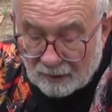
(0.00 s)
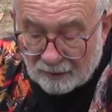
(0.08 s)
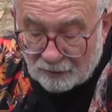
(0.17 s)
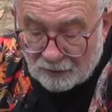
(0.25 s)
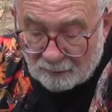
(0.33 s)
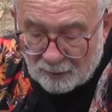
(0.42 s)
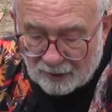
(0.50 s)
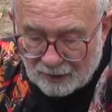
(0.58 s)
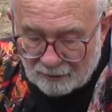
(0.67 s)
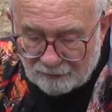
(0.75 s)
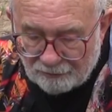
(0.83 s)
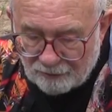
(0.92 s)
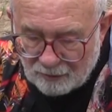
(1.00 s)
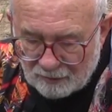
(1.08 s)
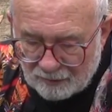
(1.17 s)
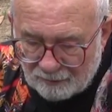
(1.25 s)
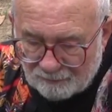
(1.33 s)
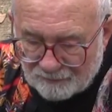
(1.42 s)
I got a bit out of control
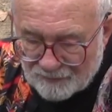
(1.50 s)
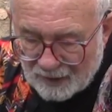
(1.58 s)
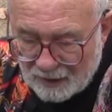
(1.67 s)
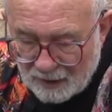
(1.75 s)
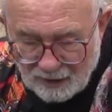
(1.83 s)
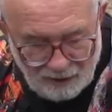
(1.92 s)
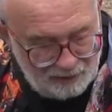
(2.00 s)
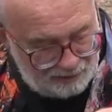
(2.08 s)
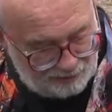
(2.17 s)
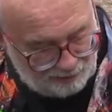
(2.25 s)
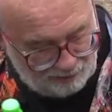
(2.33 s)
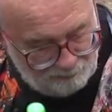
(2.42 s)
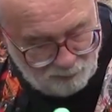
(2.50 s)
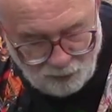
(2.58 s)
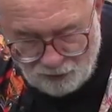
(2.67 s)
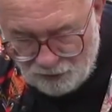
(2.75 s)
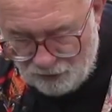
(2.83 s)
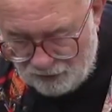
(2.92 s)
then,
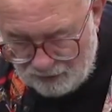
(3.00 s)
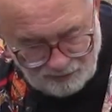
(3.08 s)
more